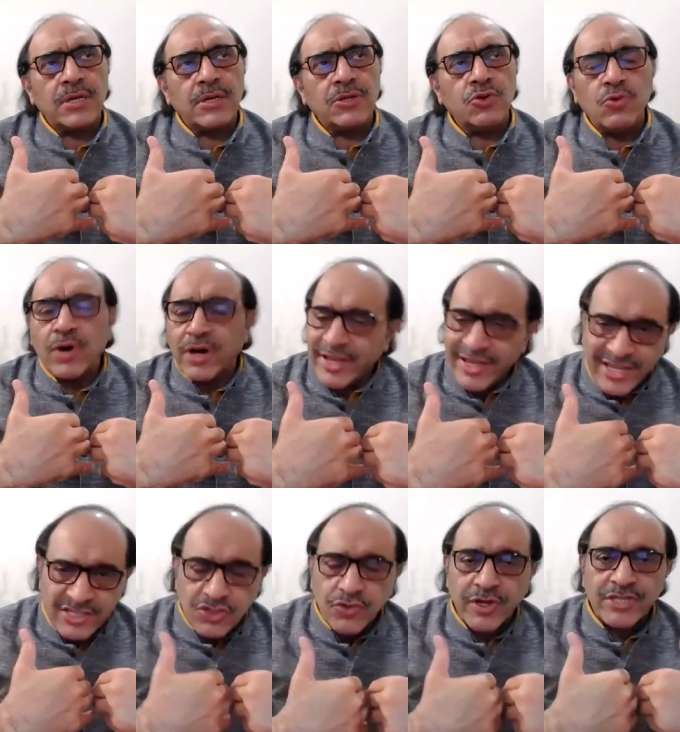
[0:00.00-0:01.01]
you are an
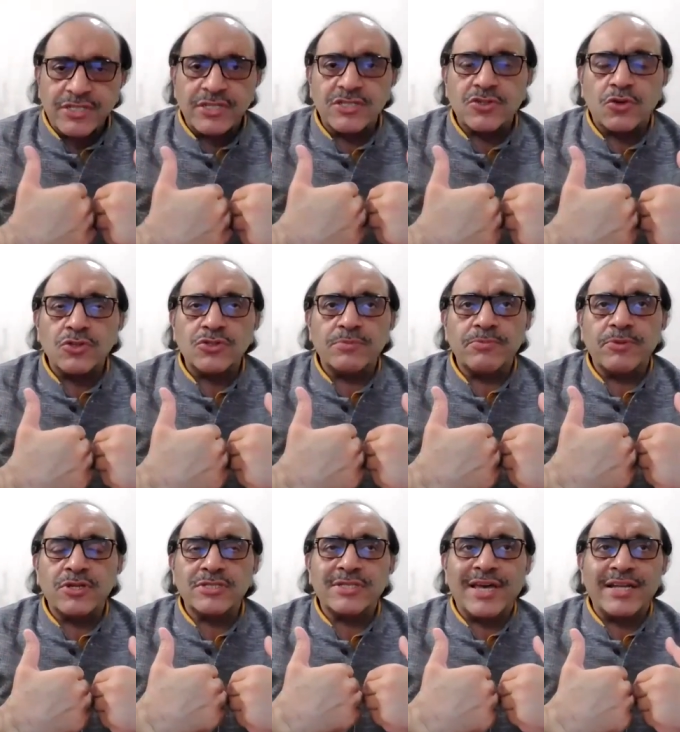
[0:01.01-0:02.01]
educationist also,
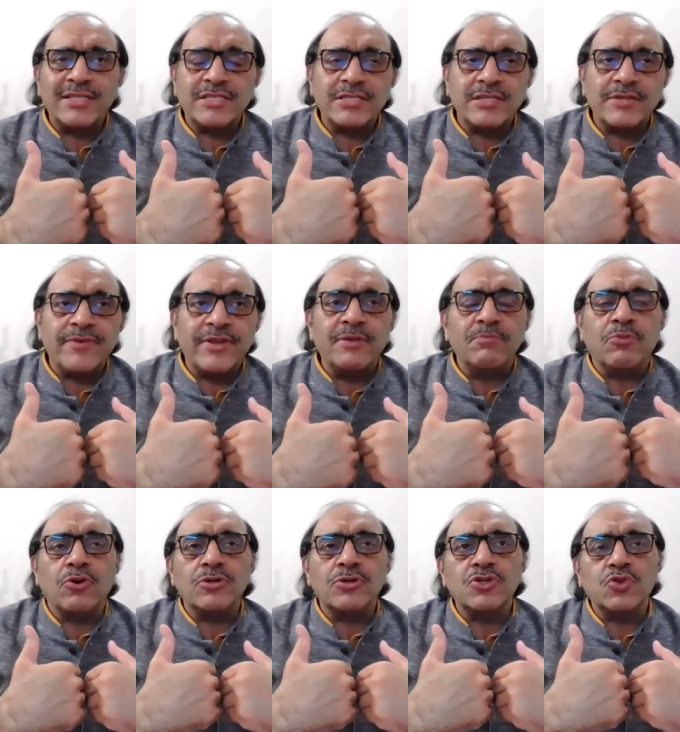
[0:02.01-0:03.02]
because that's a very
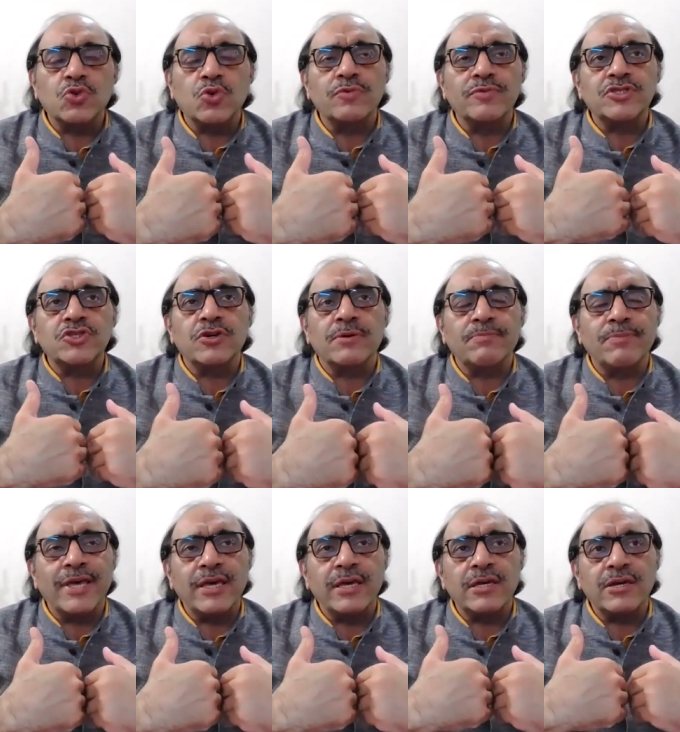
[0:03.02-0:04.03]
important role which you are
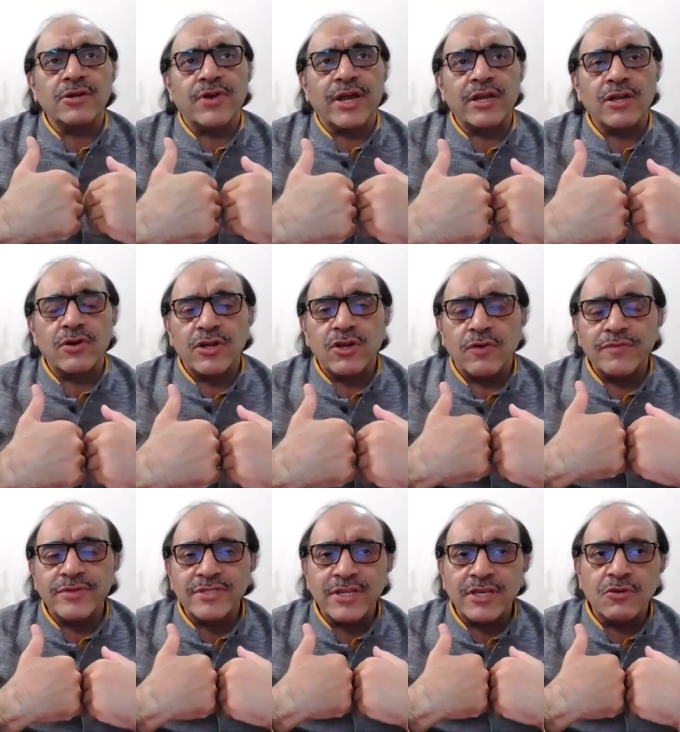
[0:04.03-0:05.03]
playing right now. And
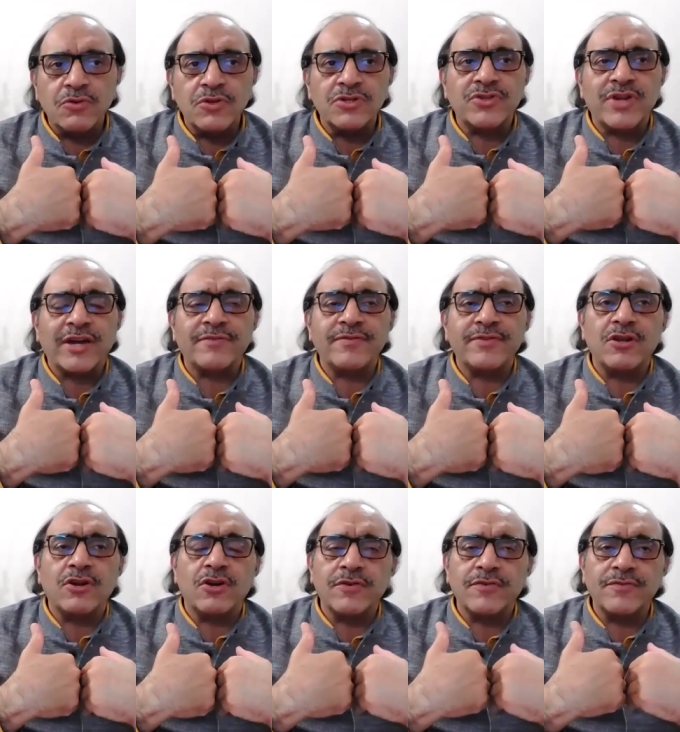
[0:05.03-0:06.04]
obviously you interact with a
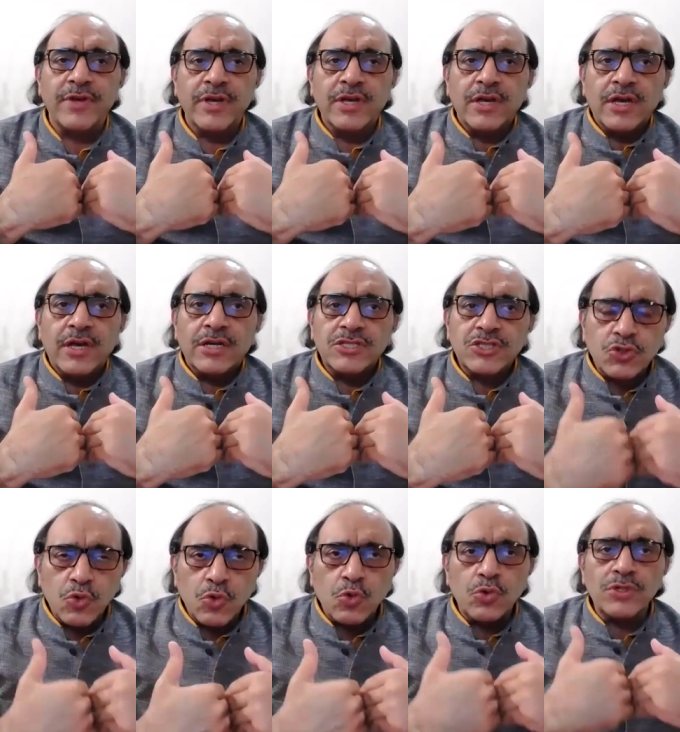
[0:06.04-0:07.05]
lot of
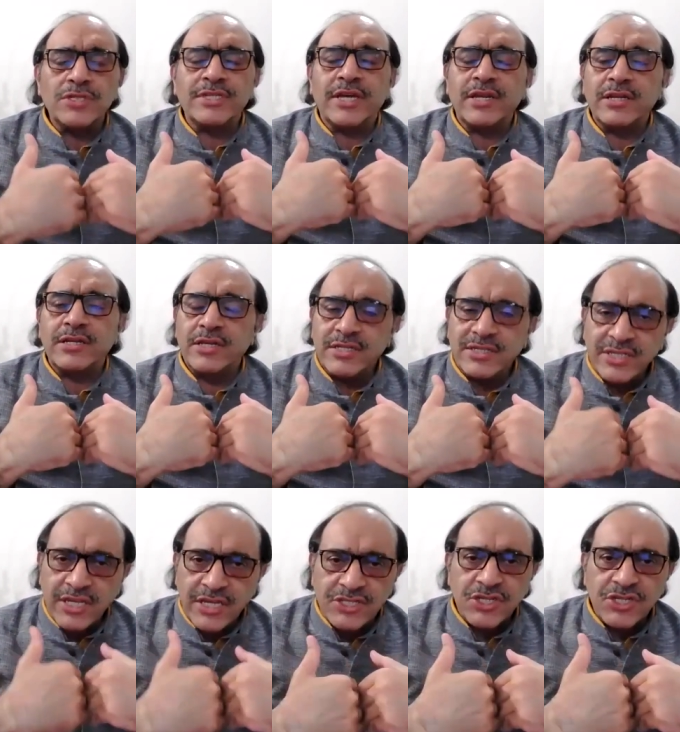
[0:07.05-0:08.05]
schools and
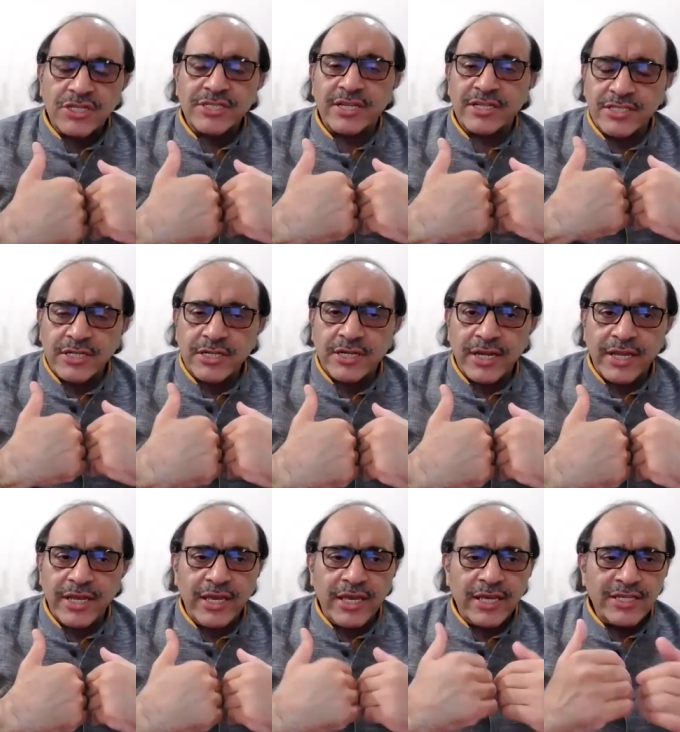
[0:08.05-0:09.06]
teachers and
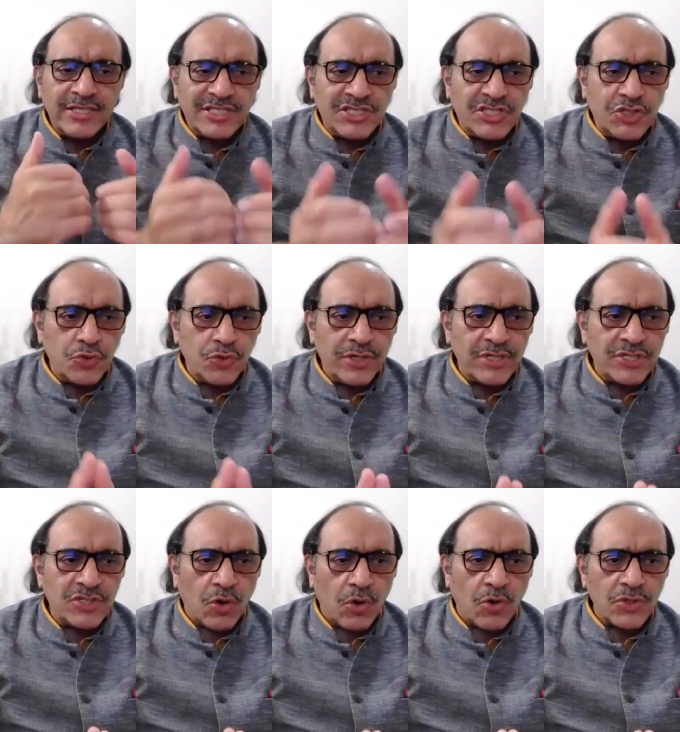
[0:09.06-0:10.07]
certainly
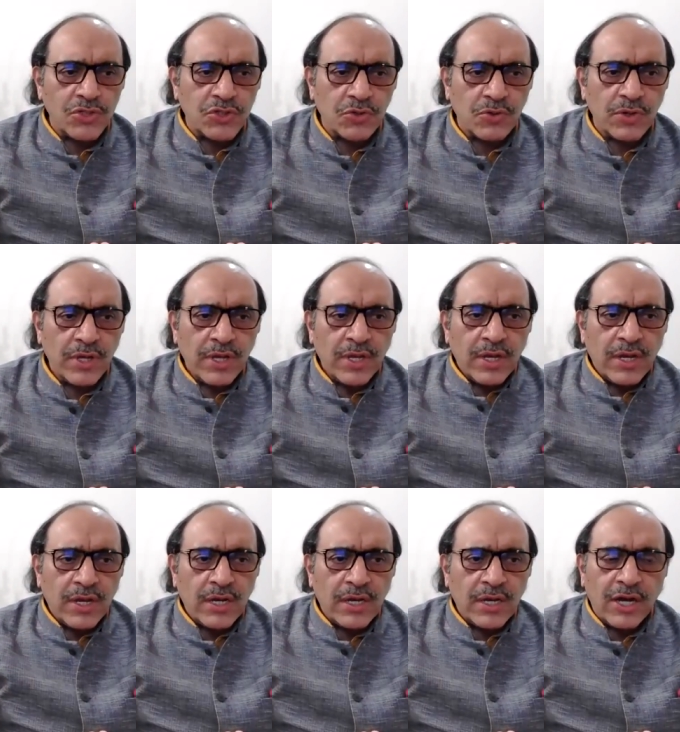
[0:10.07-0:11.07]
students also.
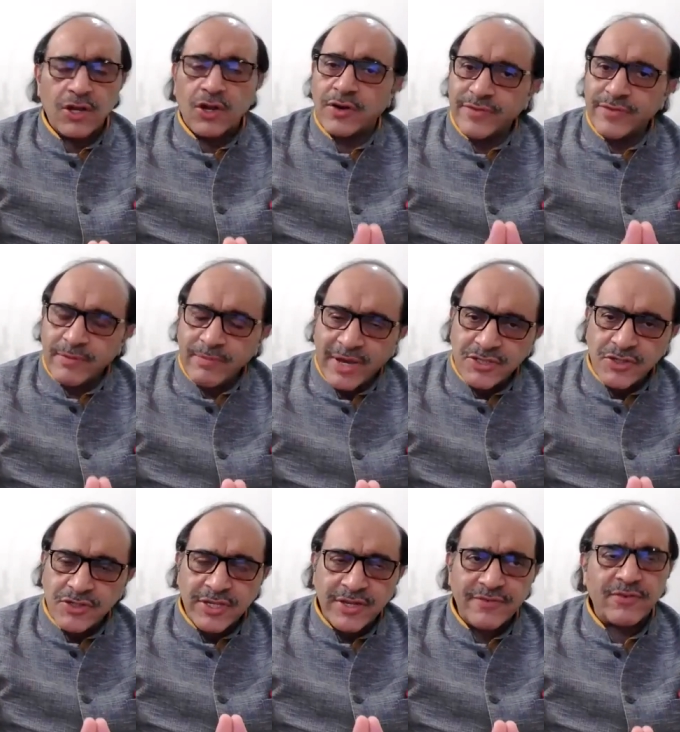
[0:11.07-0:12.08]
A lot of them, as you
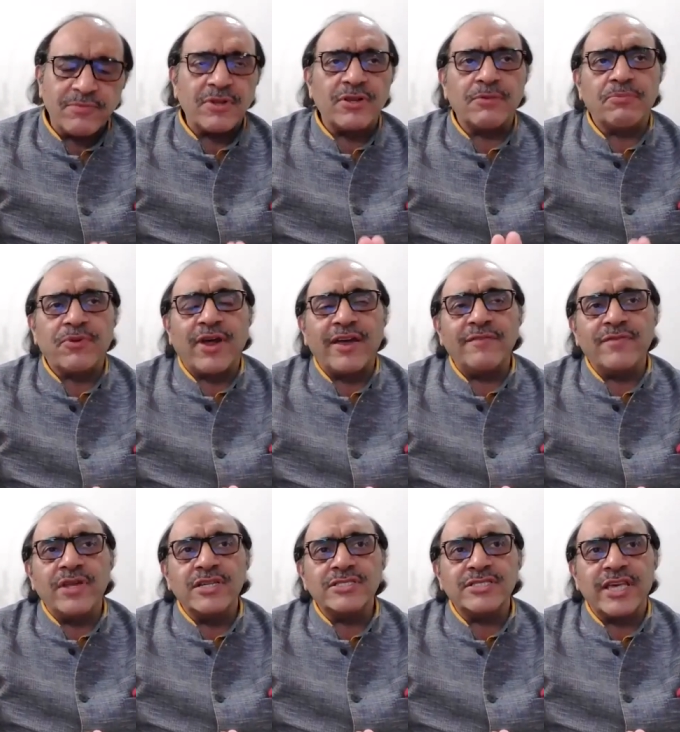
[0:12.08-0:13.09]
said, from the
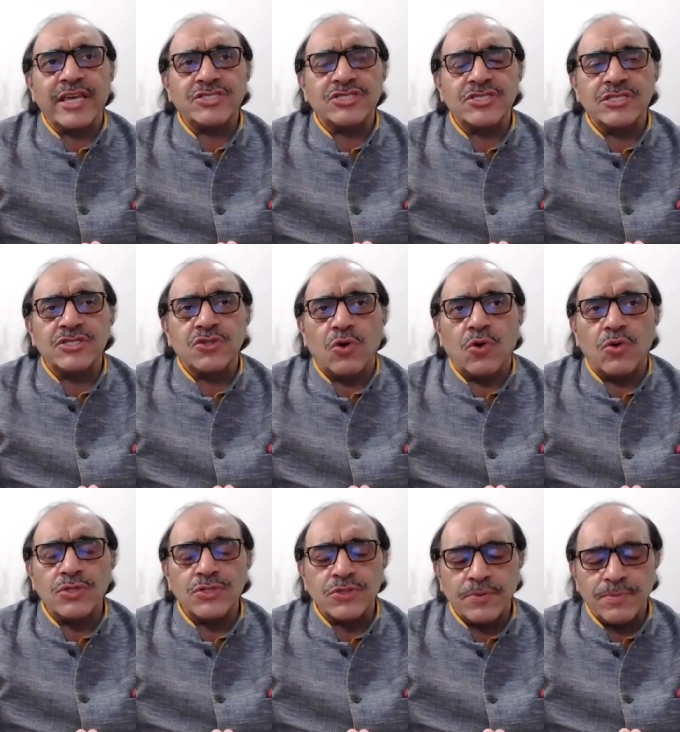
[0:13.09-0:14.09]
deprived sections
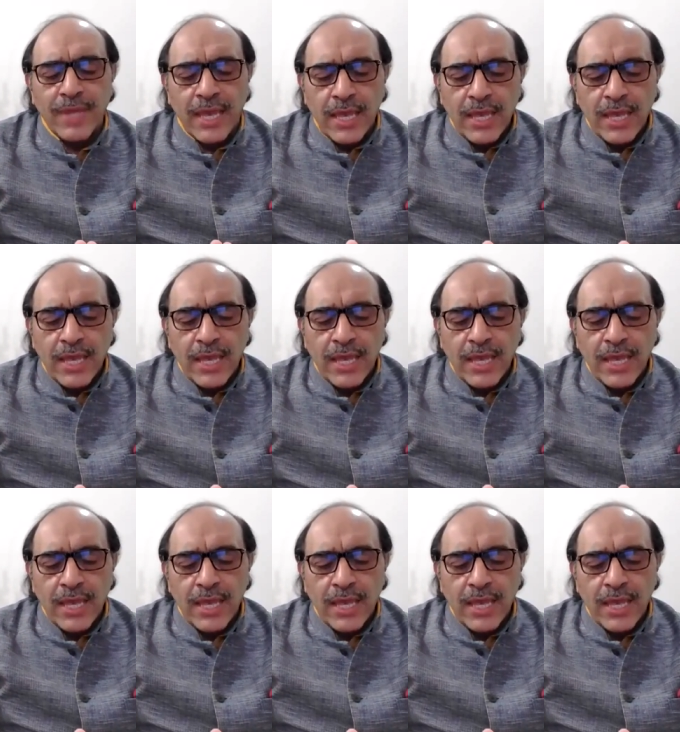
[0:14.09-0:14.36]
also.